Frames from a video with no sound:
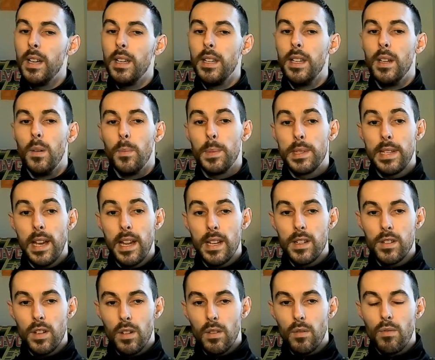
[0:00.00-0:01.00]

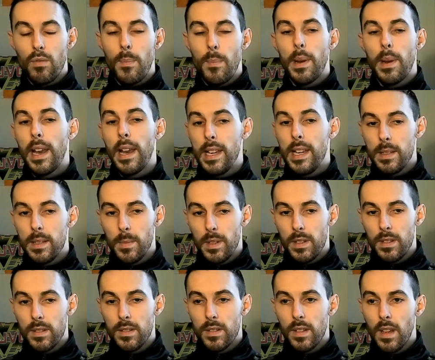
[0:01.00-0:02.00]
potential
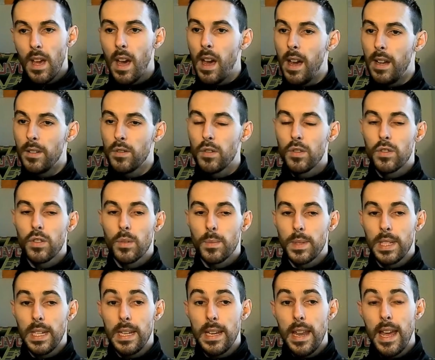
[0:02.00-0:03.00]
replacements, just some
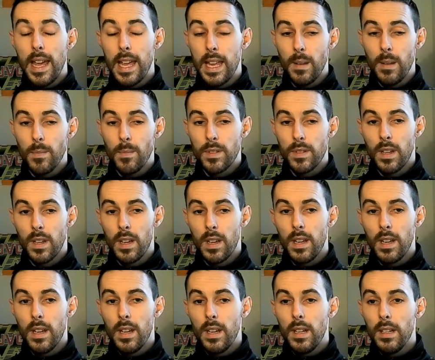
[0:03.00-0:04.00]
of the names
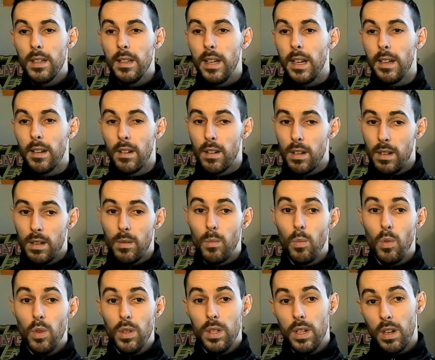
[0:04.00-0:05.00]
that are,
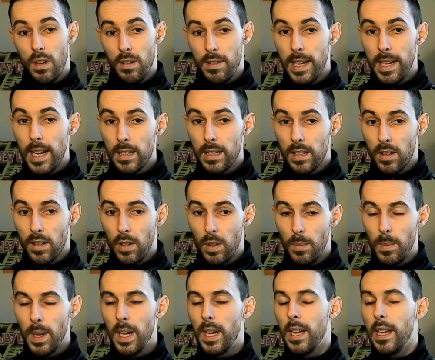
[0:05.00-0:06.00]
one, already at the
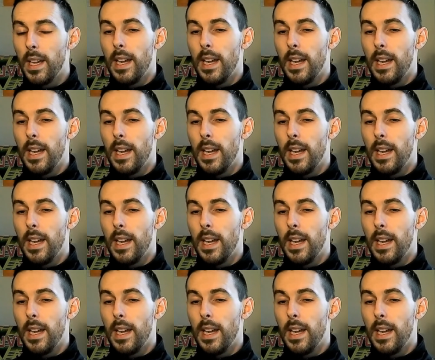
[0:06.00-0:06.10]
club,